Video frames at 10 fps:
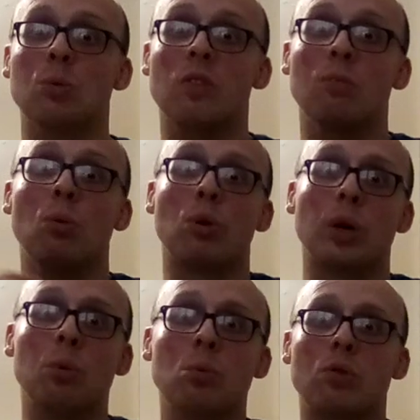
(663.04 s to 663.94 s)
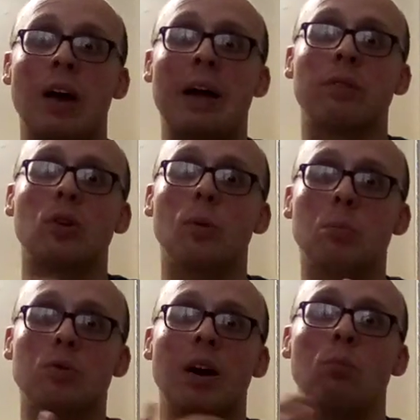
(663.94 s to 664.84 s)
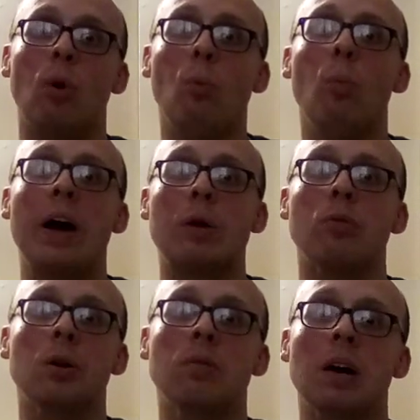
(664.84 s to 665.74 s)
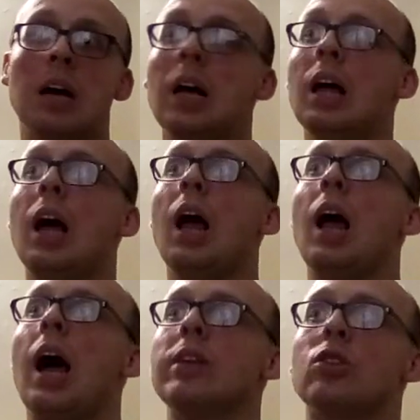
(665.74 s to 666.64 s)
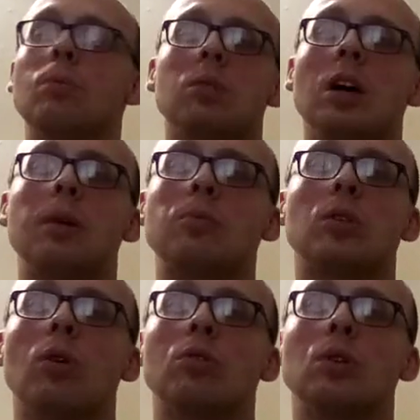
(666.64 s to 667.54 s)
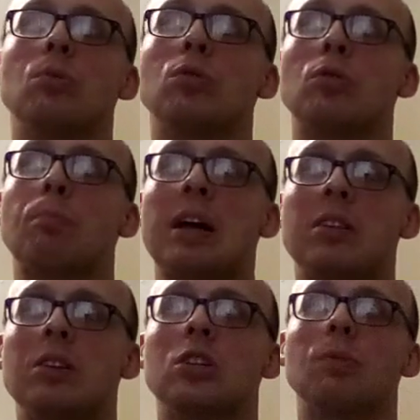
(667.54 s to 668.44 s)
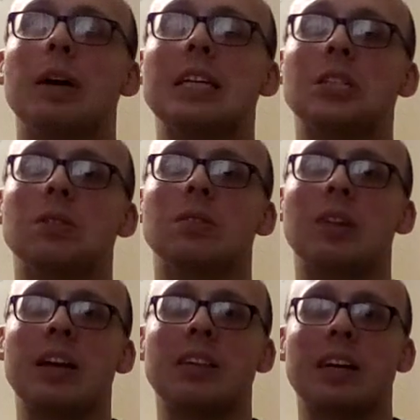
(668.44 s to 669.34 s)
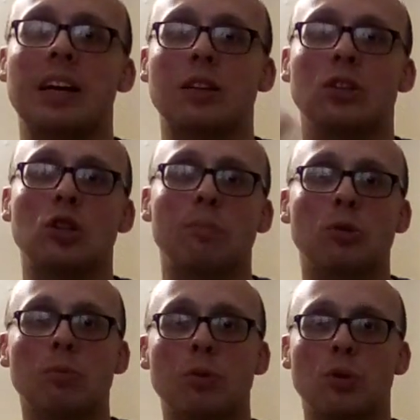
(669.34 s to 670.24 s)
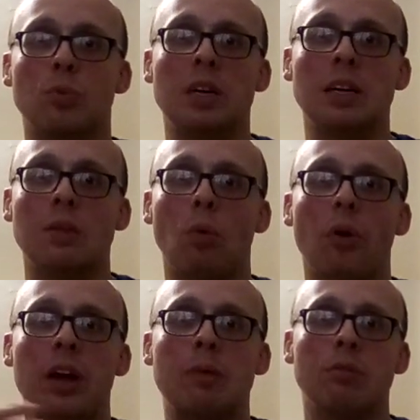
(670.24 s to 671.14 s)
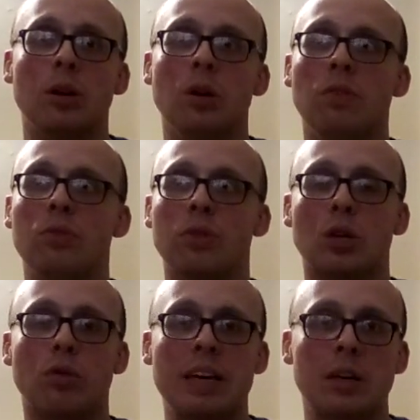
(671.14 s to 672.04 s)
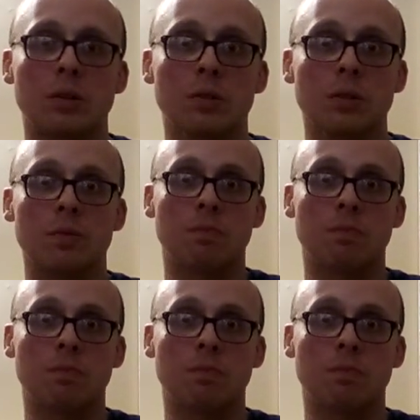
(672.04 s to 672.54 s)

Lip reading: up with them. What goes around comes around one way or another. And sometimes God uses bad situations, let's say like a dispute between one neighbour and another, for the greater good.